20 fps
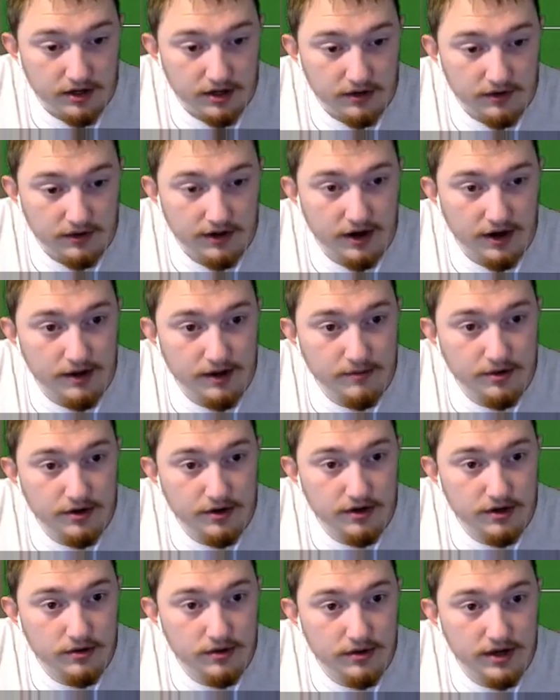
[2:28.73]
Right, I am going
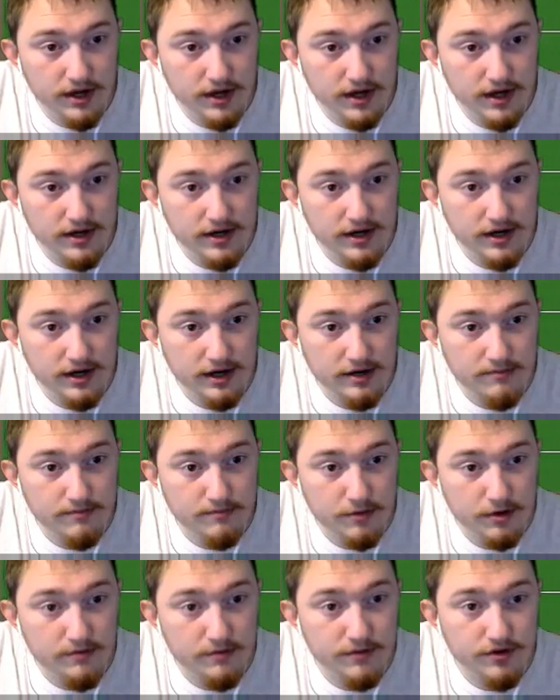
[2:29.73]
to go ahead and
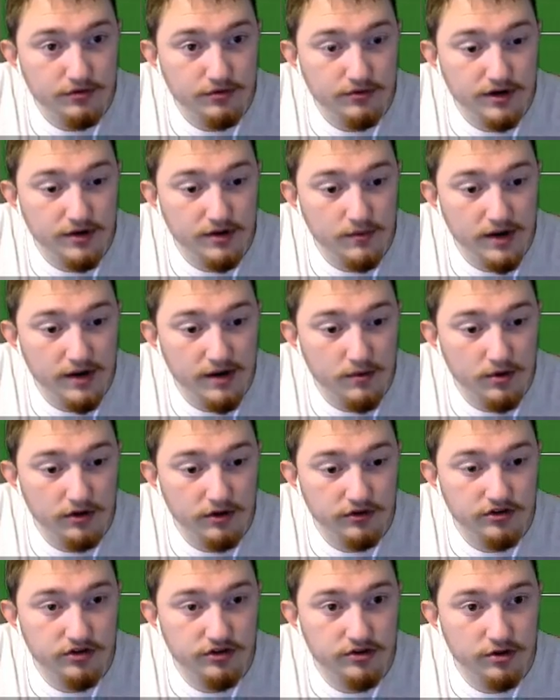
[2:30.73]
bomb this right away while
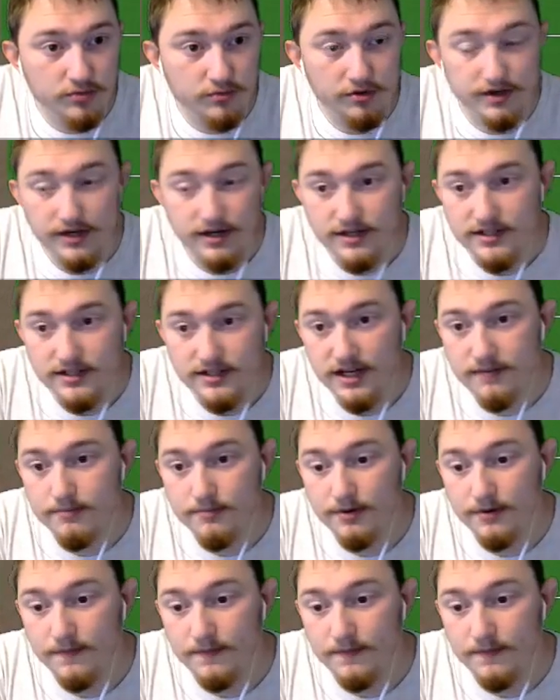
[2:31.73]
it's still pretty deep.